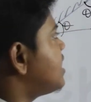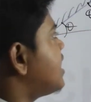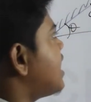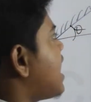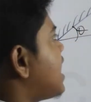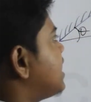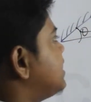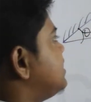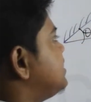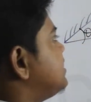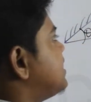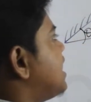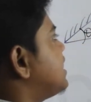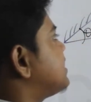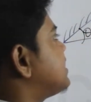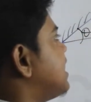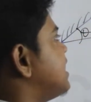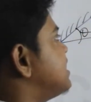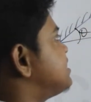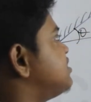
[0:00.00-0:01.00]
and in that
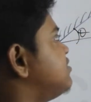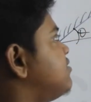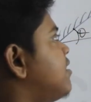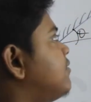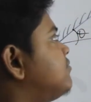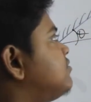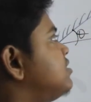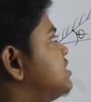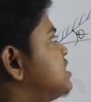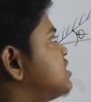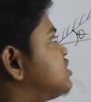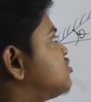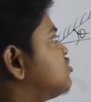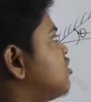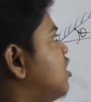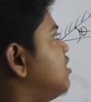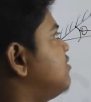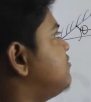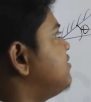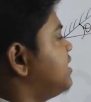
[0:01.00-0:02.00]
case you have to just
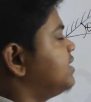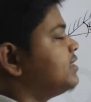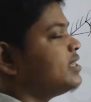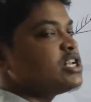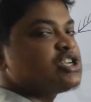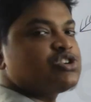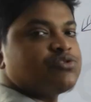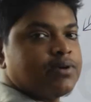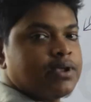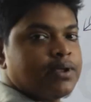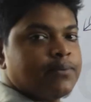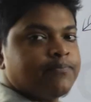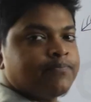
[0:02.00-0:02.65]
solve in this way.